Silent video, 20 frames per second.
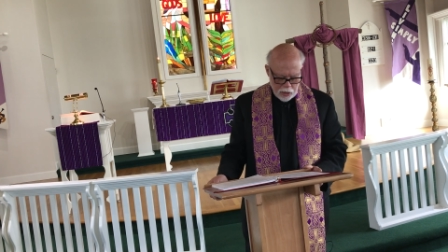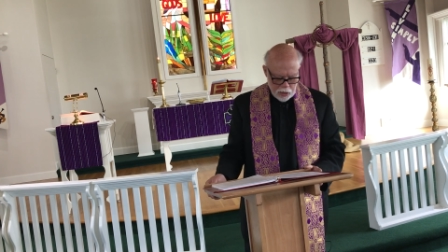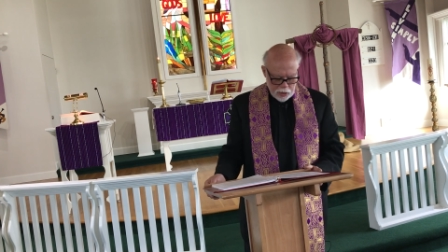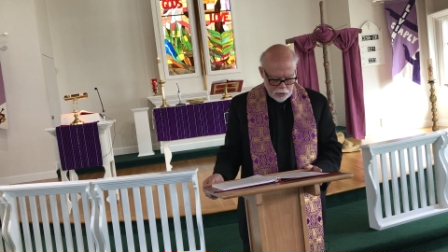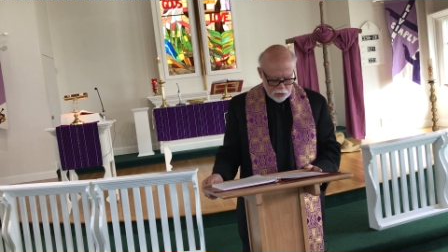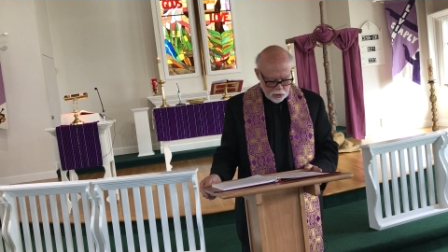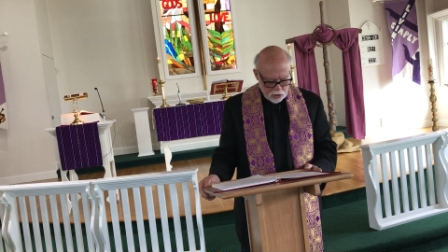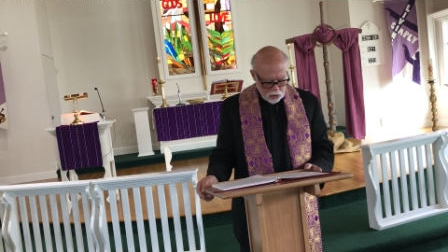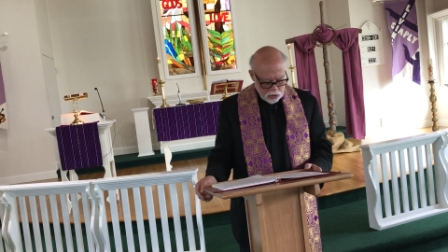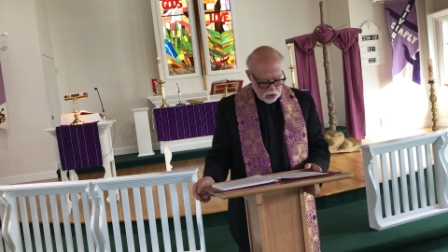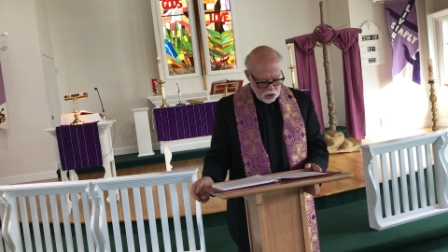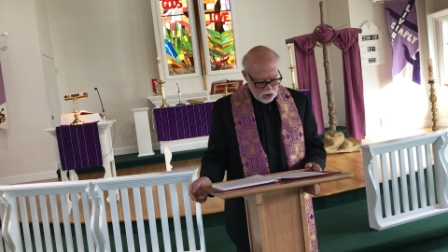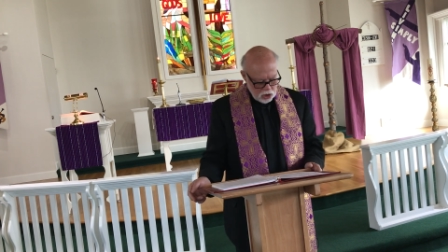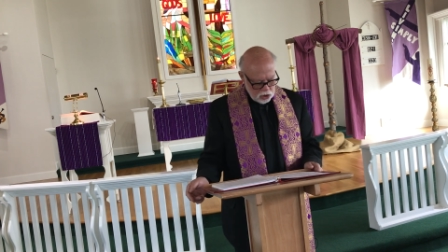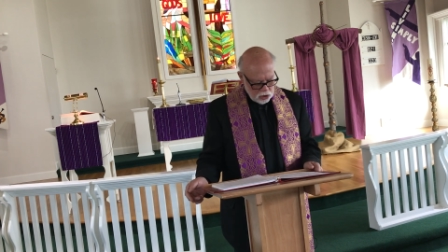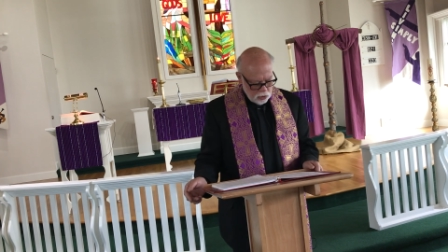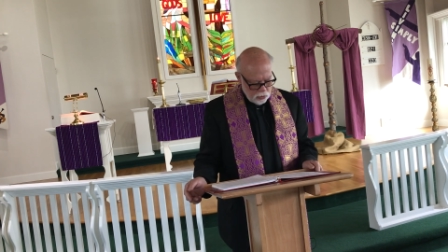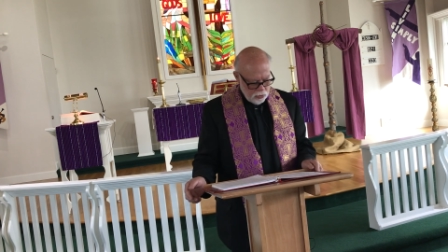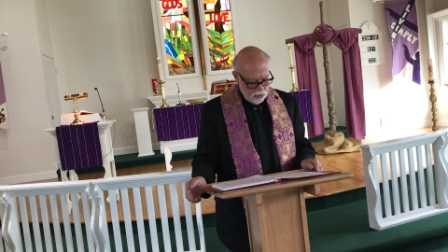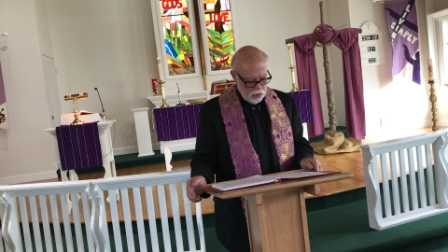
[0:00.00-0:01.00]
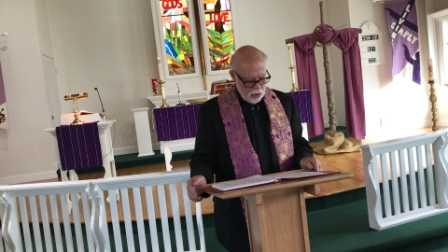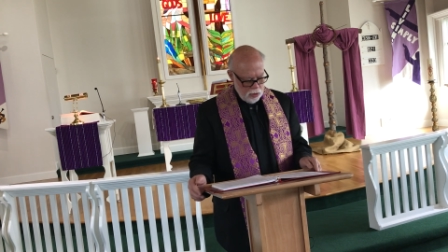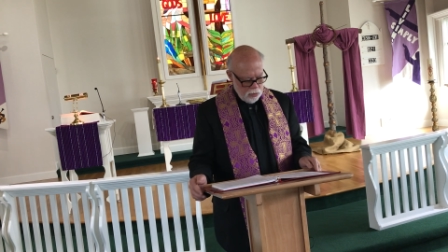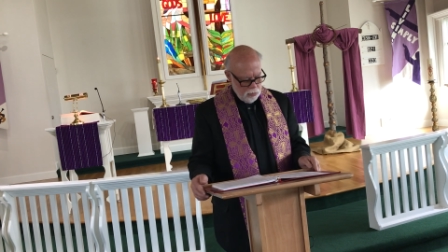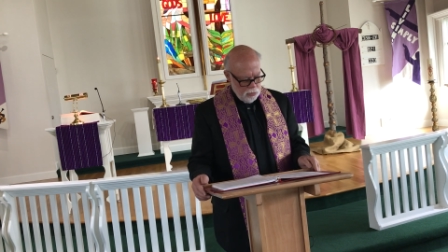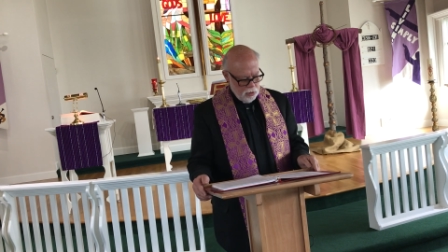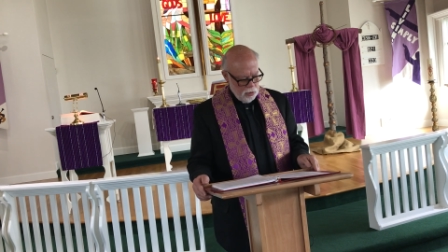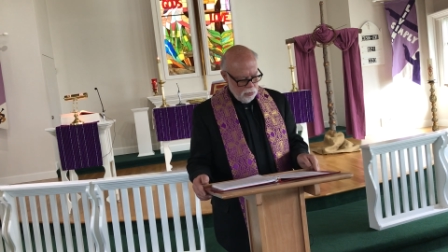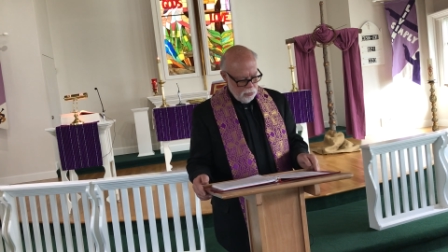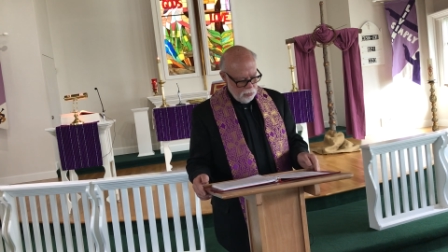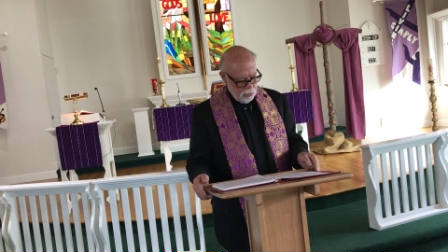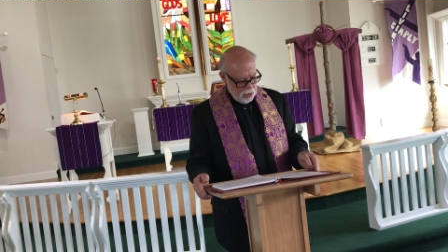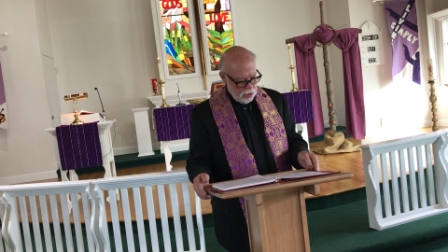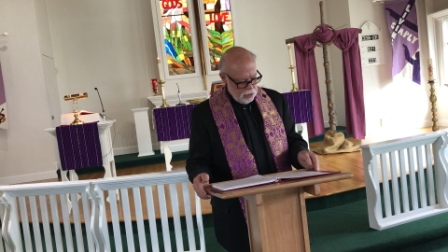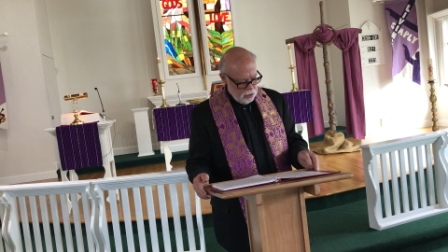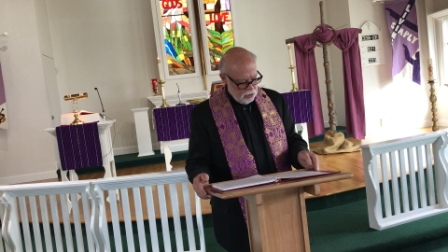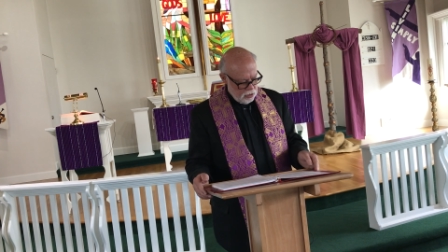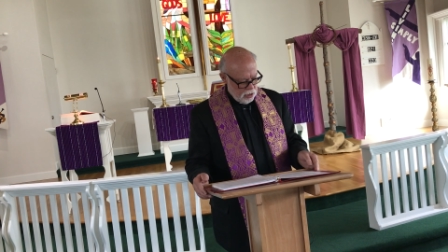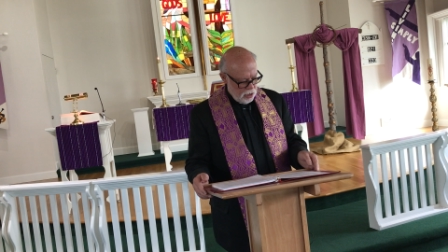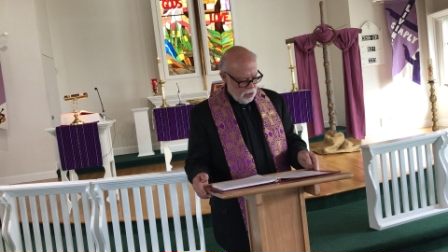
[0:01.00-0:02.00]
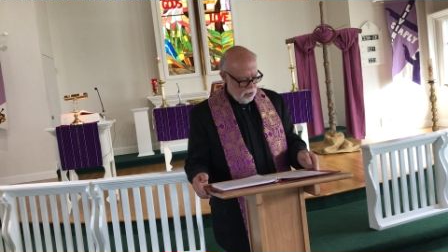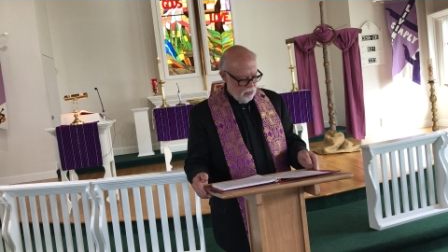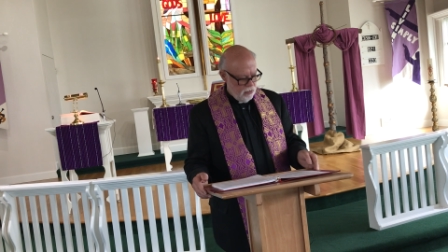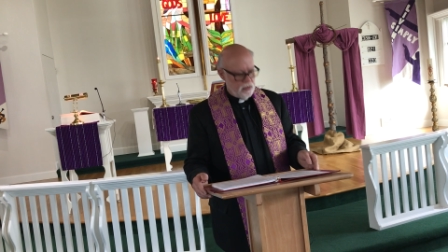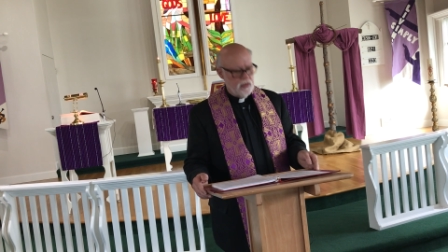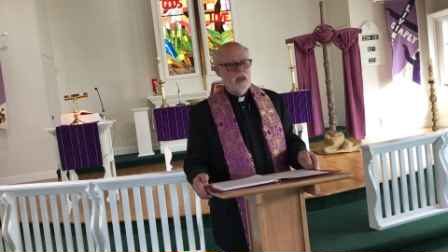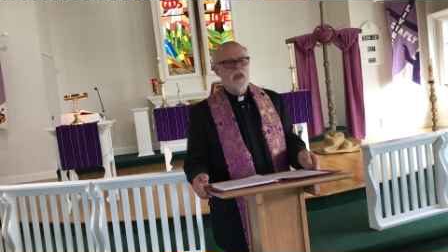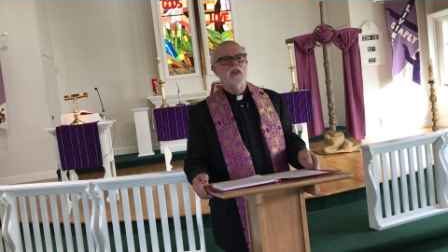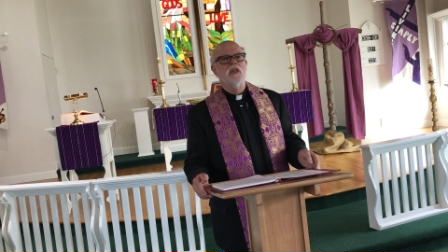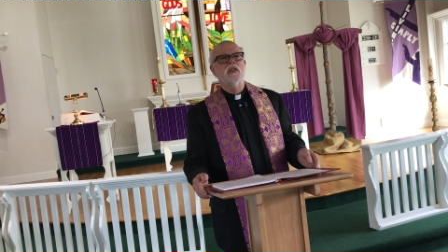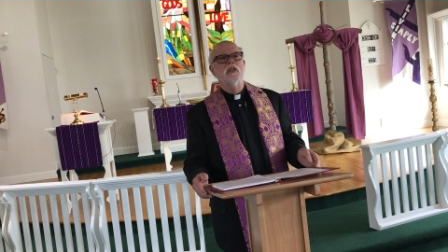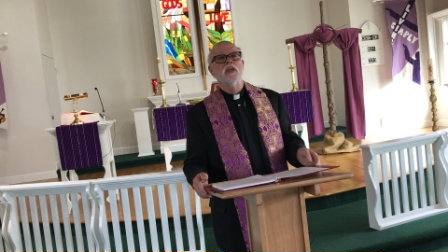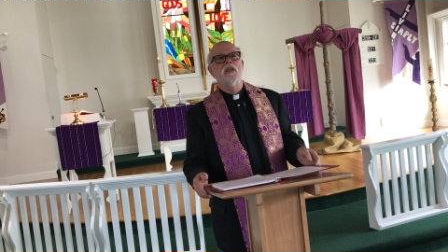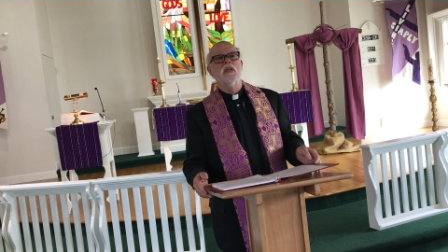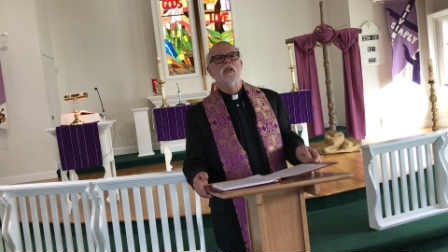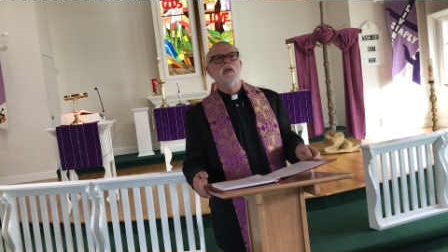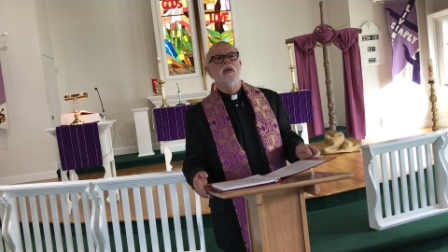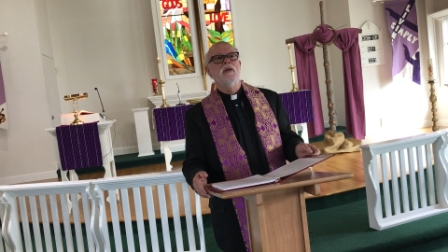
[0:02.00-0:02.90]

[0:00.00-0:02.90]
and show them my salvation.